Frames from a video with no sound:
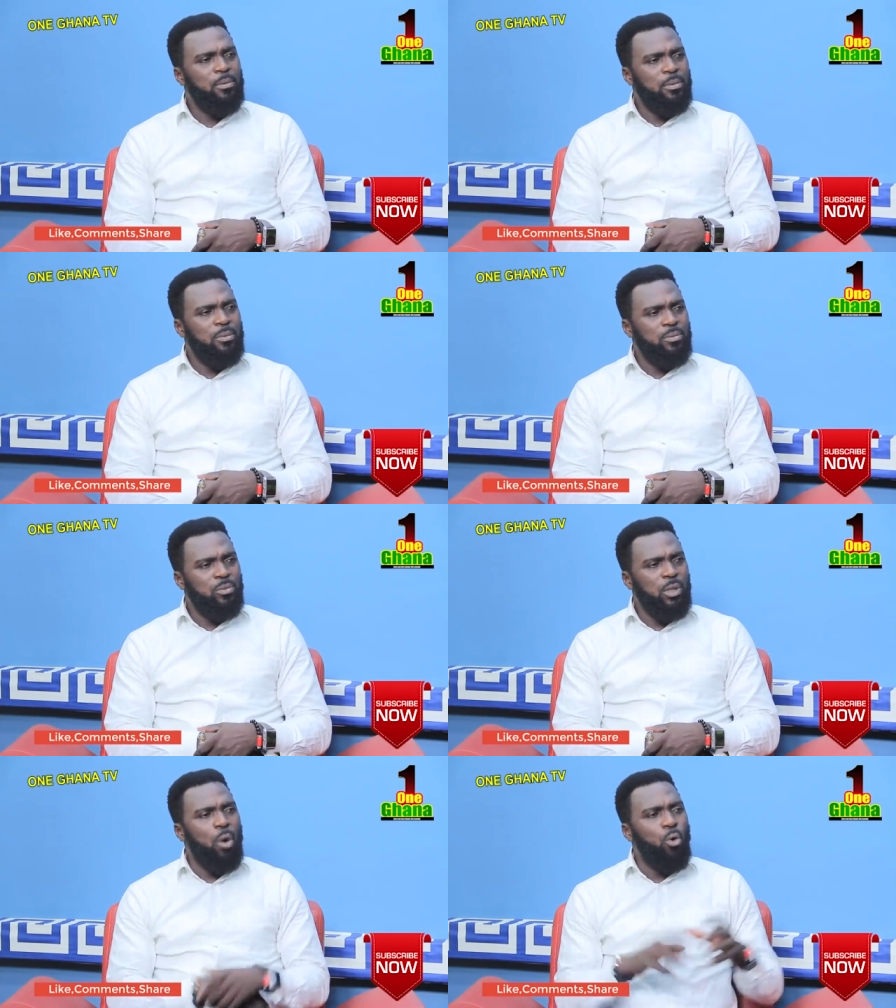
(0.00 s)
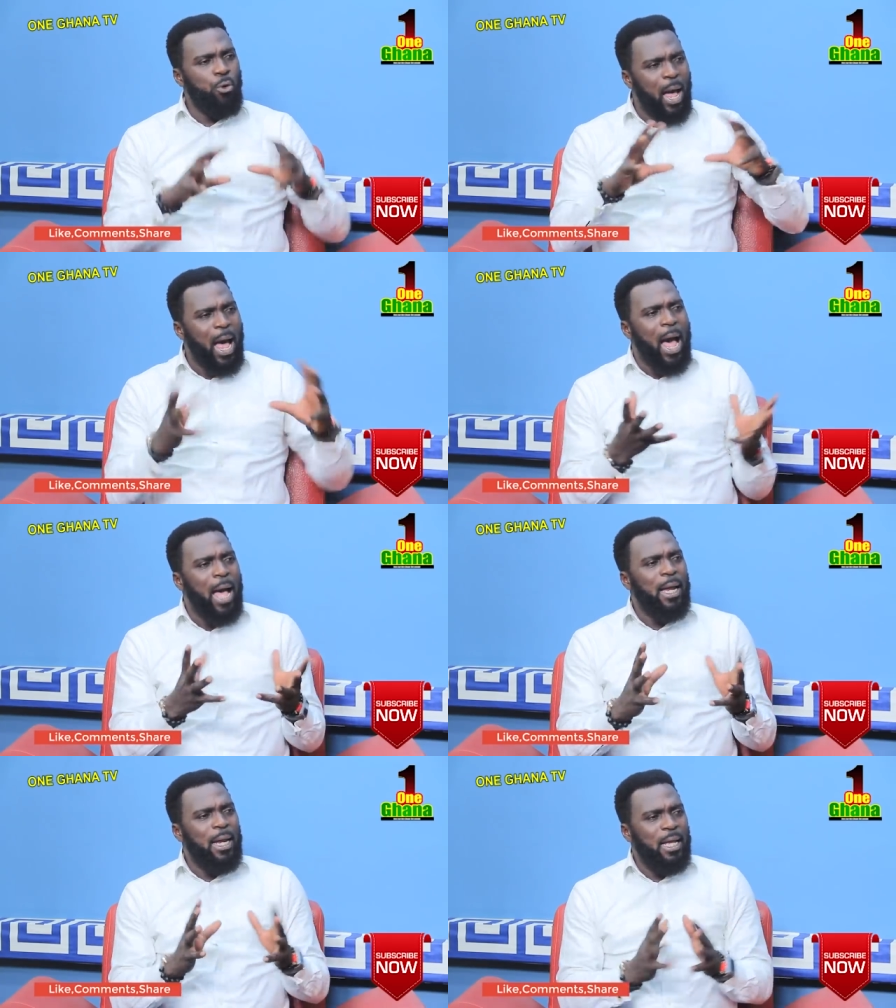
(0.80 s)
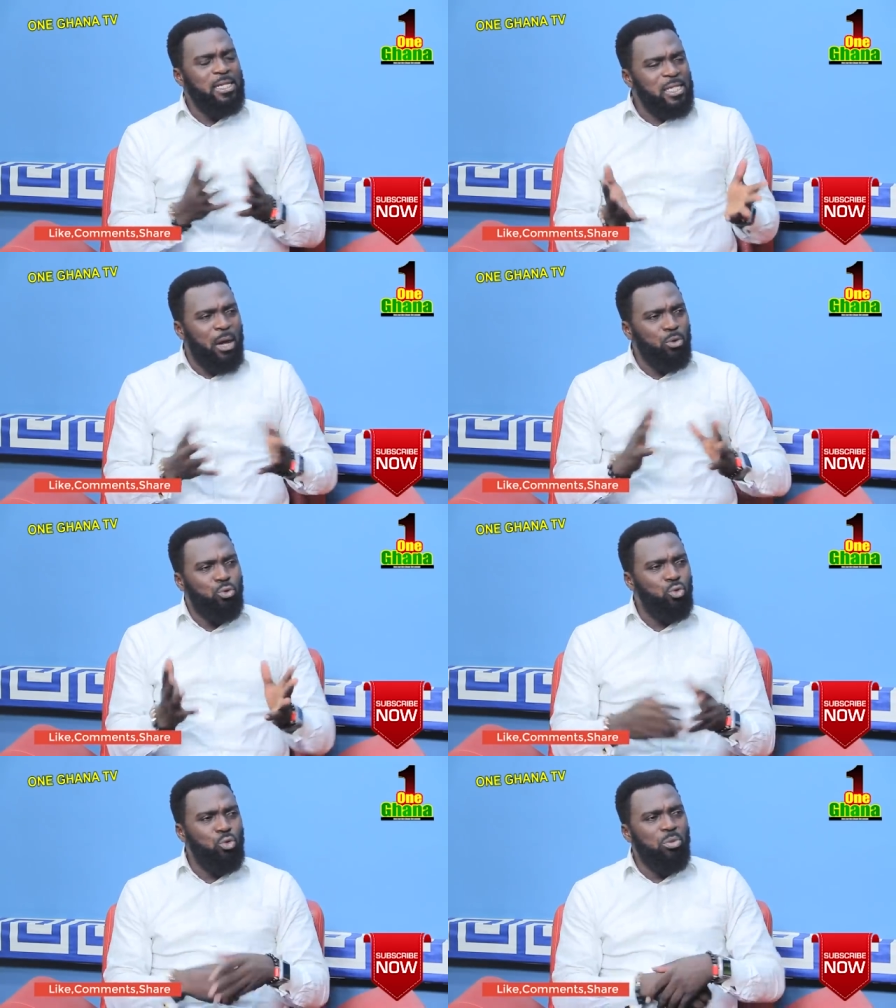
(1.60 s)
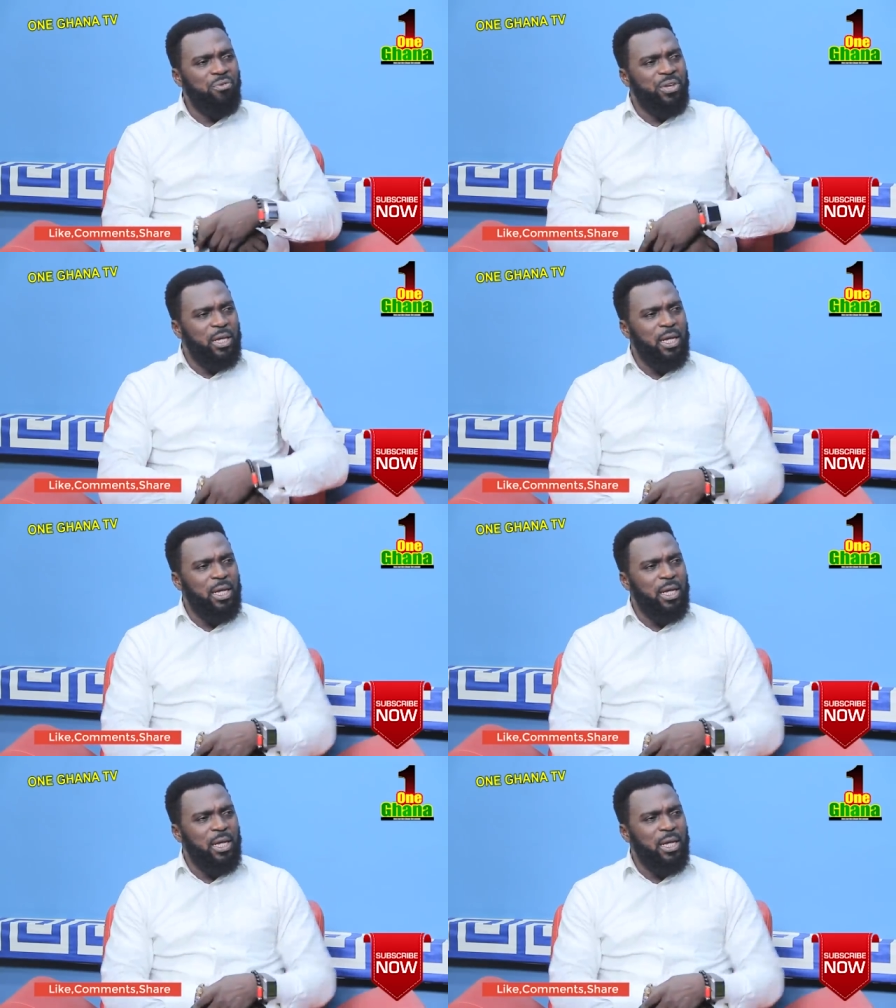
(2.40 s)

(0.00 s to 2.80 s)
So now, okay, and sound two movie.